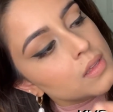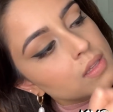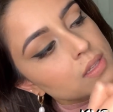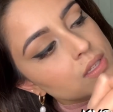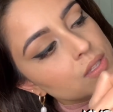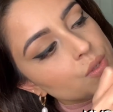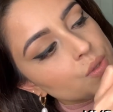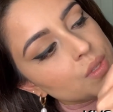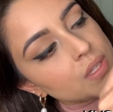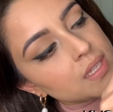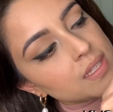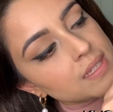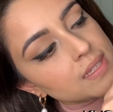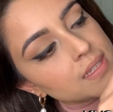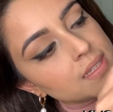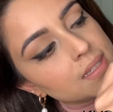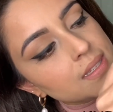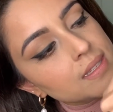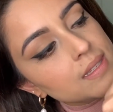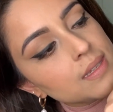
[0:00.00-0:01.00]
So this
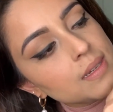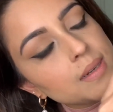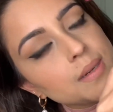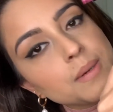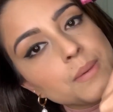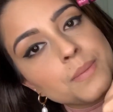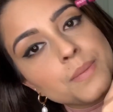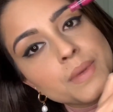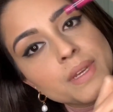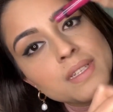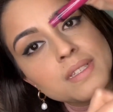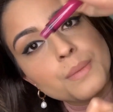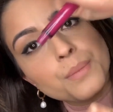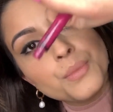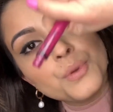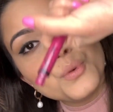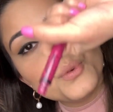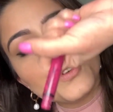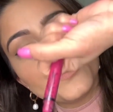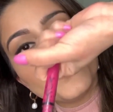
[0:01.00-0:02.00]
is, it's a
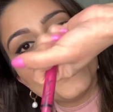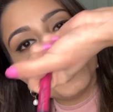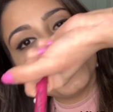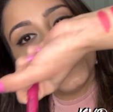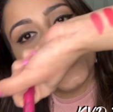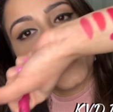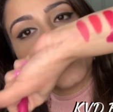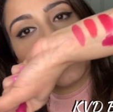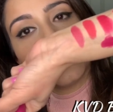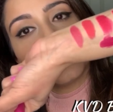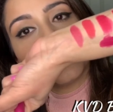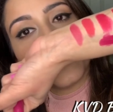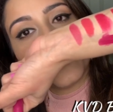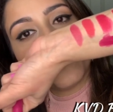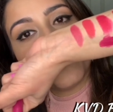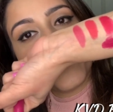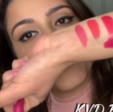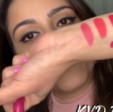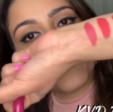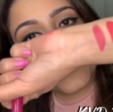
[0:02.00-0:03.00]
beautiful shade. It's one
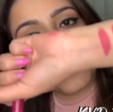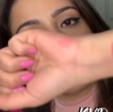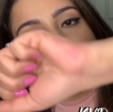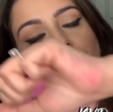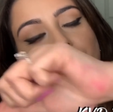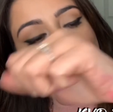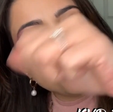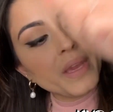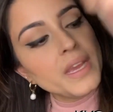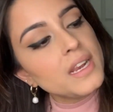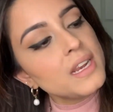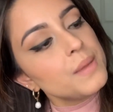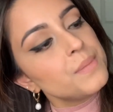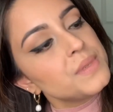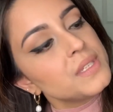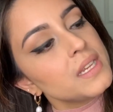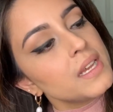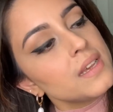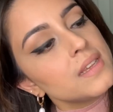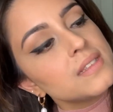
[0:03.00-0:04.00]
of my favorite pink
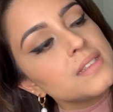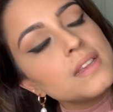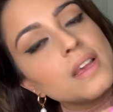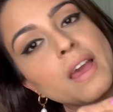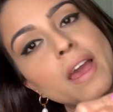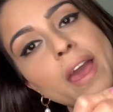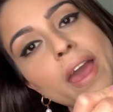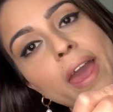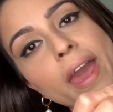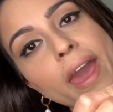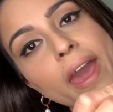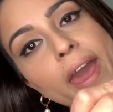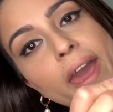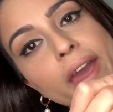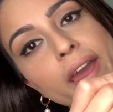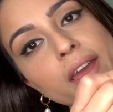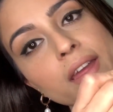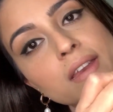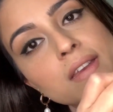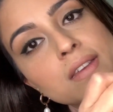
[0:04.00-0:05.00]
lipsticks,
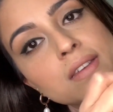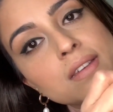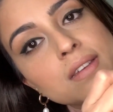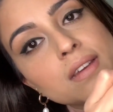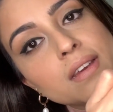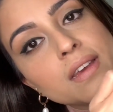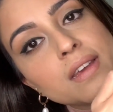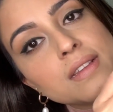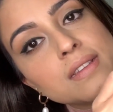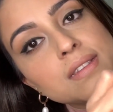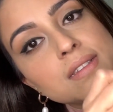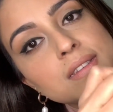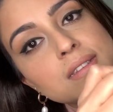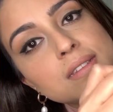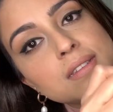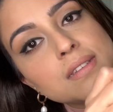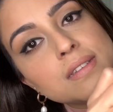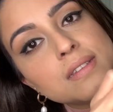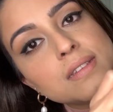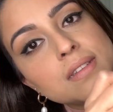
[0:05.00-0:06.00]
and
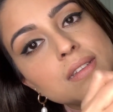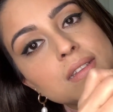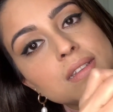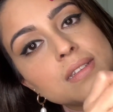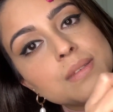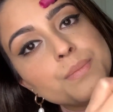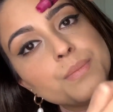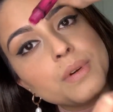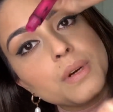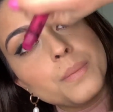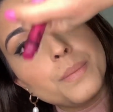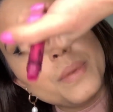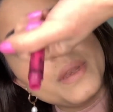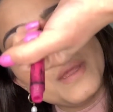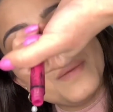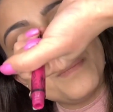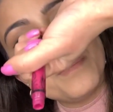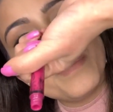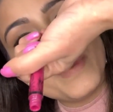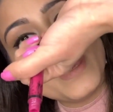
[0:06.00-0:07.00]
it's this
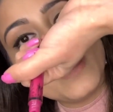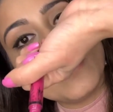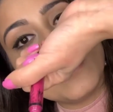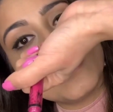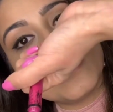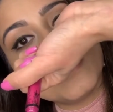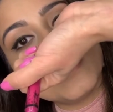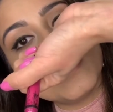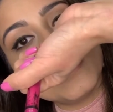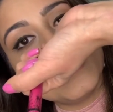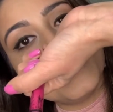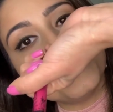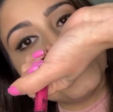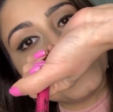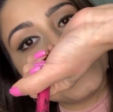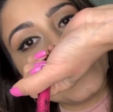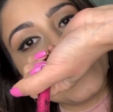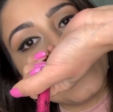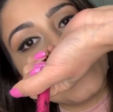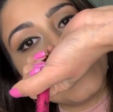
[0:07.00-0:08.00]
purpley pink
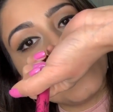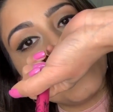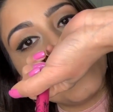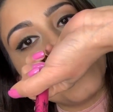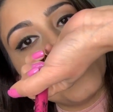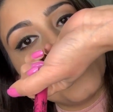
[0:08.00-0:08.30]
lipstick.